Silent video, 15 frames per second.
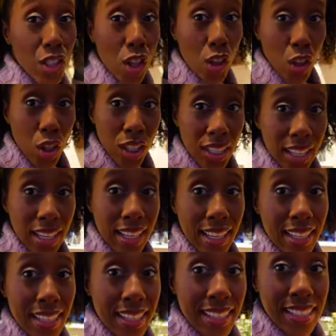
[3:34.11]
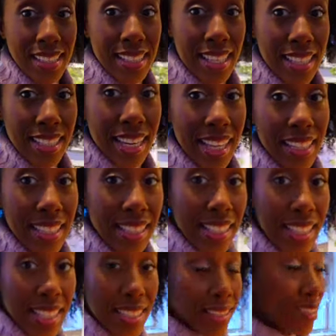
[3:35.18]
looking nice and
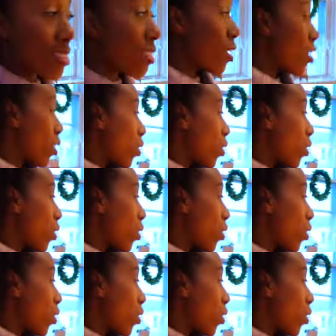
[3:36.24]
neat.